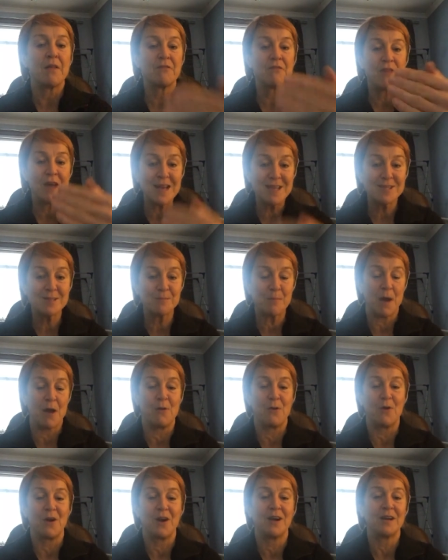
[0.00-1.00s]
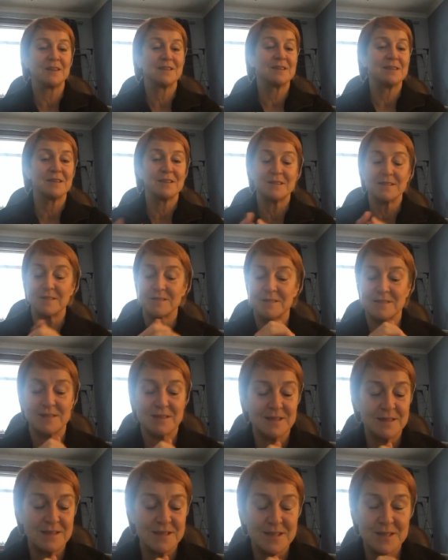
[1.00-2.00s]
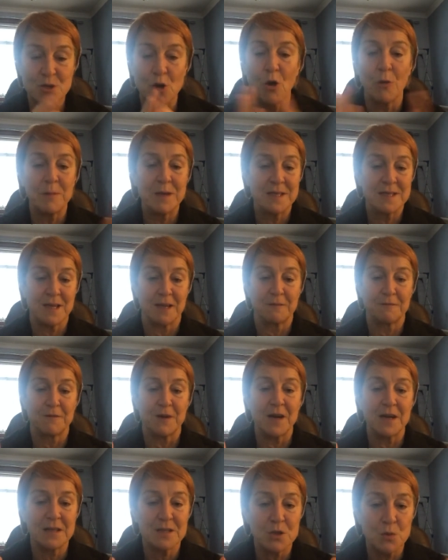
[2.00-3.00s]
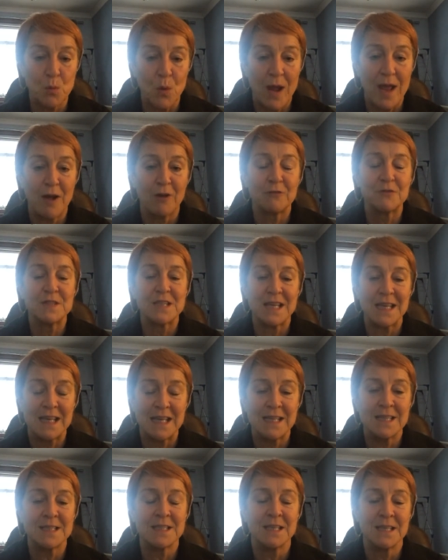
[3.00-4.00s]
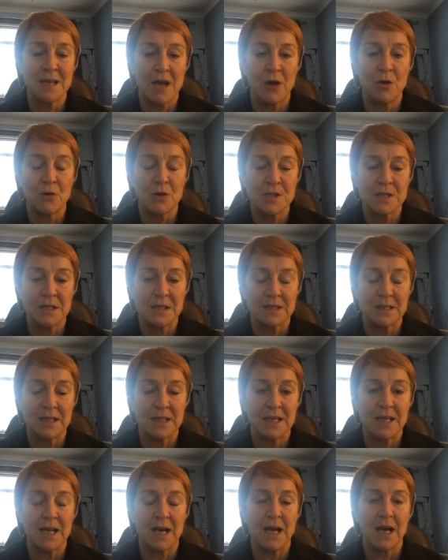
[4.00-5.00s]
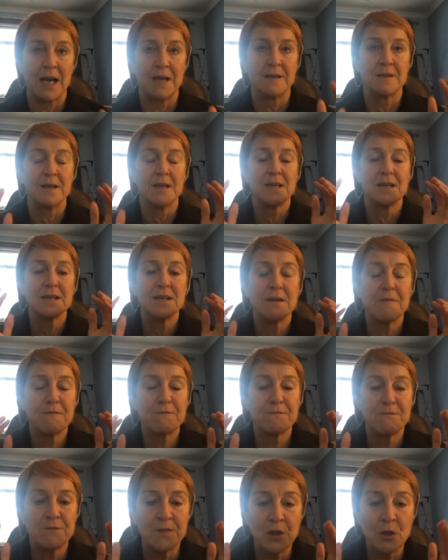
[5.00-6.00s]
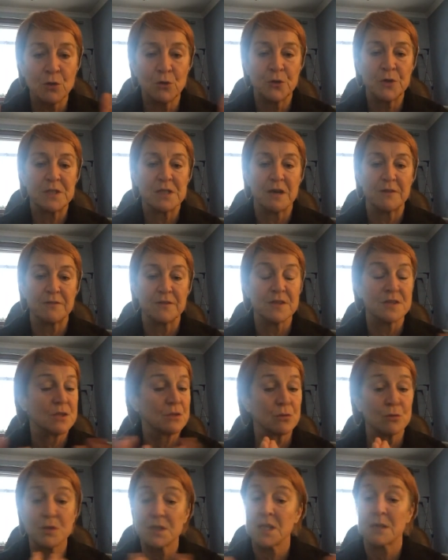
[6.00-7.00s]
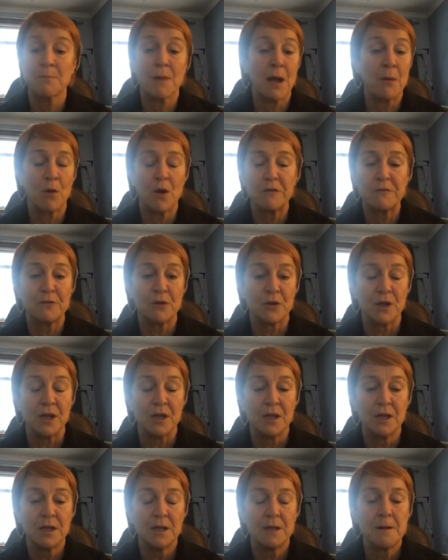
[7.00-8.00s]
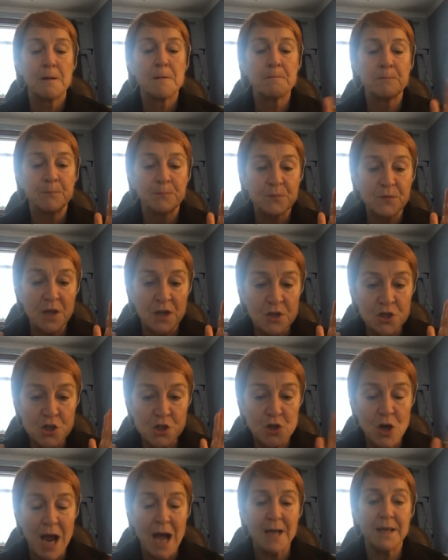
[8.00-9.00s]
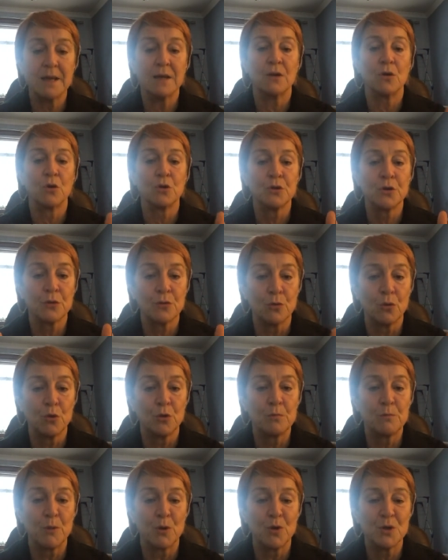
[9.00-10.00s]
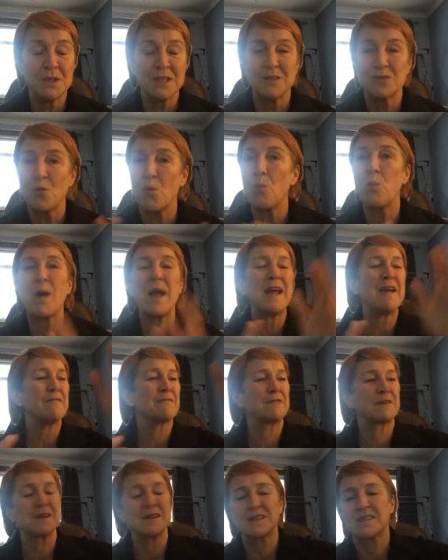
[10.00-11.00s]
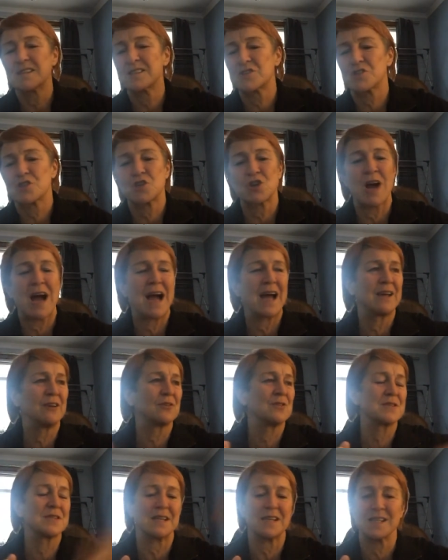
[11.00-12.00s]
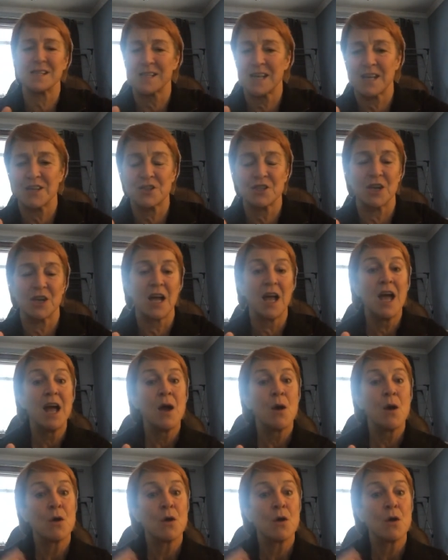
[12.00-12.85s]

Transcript: This power. Stop eating for 12 to 18 hours a day and feel the difference. Don't take my word for it. Try it on your own body. Don't wait for trials, etc.